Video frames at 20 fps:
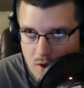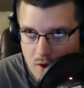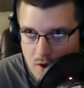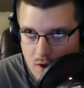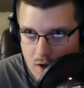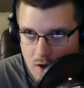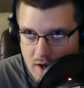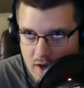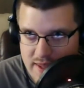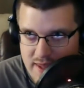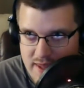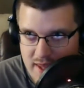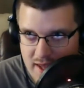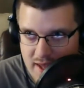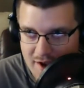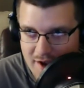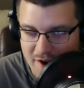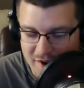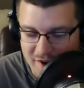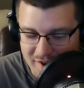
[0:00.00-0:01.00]
a
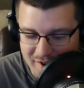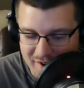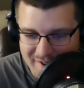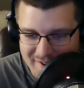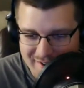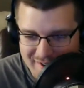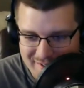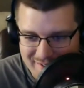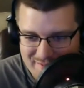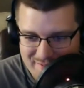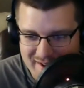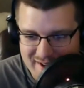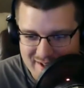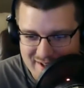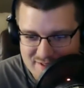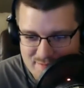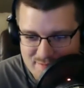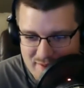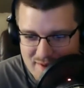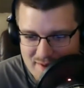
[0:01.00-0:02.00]
year because
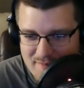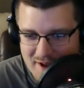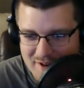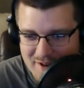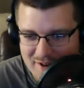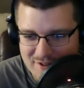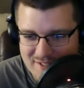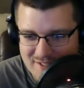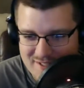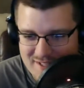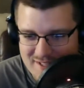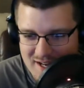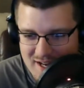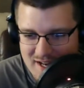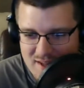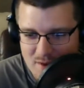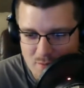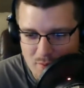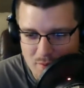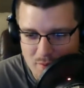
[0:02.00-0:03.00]
me and Michael decided
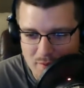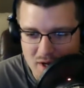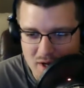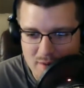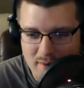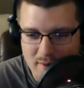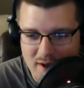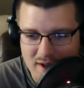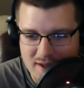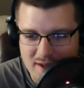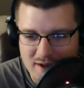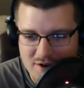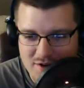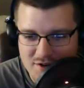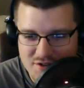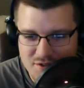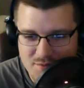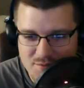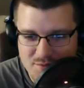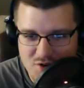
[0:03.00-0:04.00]
that we were going to buy a year
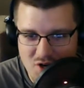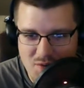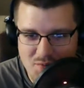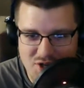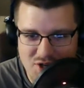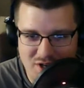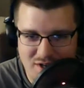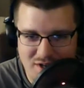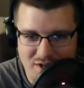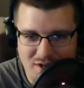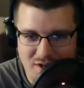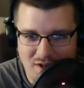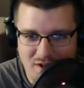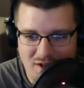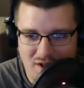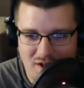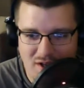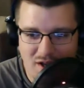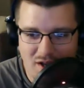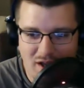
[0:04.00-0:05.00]
subscription,
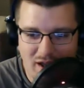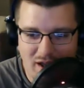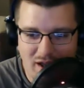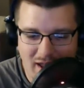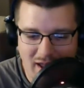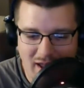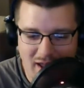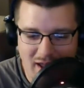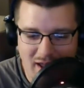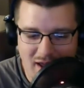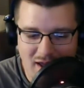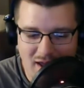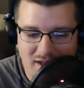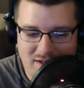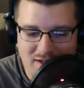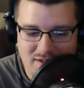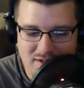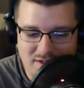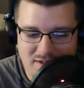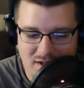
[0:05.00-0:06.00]
and
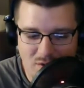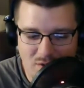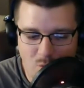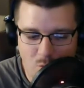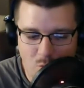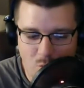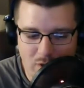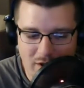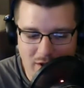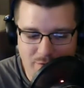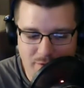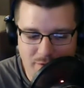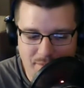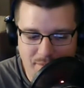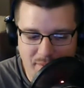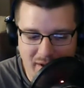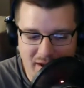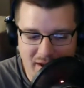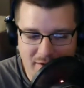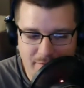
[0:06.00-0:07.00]
if we
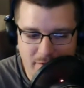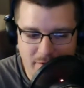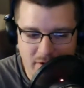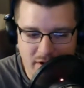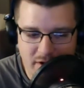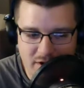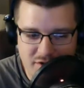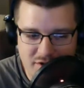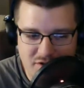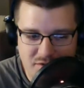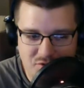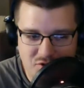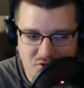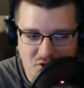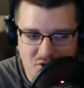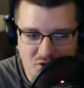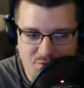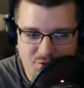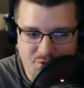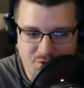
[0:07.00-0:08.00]
paid for a year
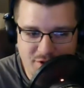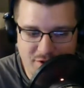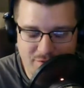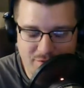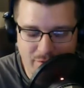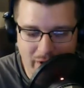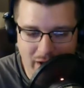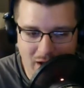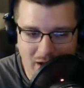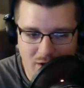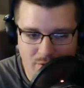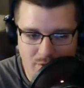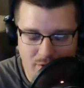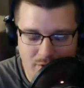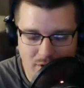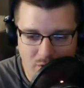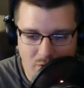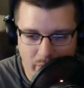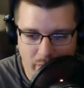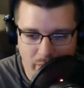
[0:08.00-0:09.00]
subscription of WoW,
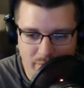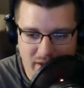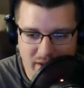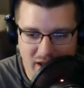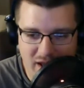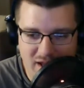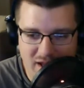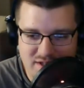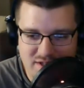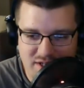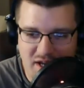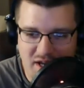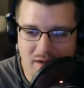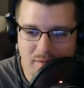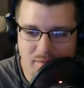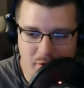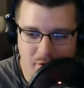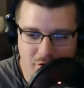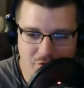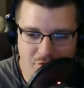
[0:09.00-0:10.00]
we would get
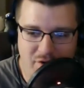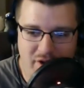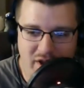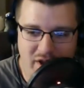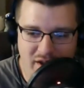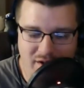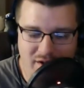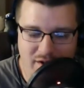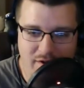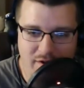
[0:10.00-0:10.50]
Diablo 3.